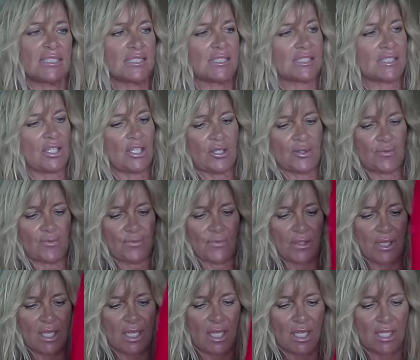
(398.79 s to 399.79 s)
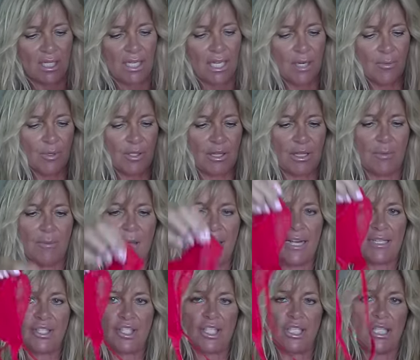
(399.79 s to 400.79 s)
So came with the
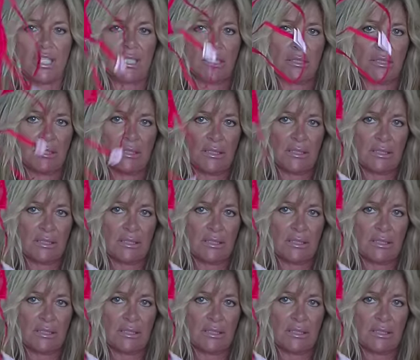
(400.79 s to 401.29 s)
matching